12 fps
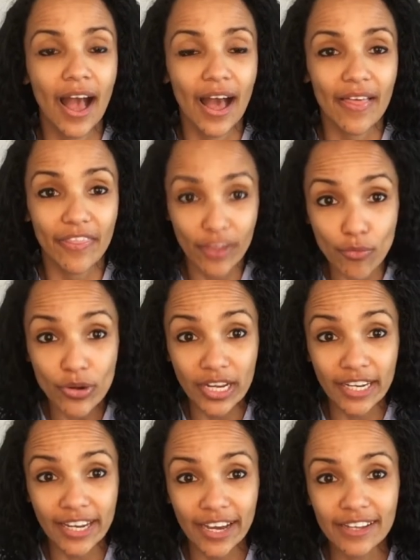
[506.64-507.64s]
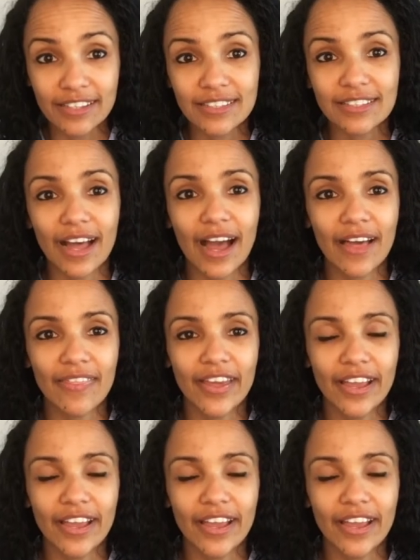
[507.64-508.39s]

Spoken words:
they're really nice, and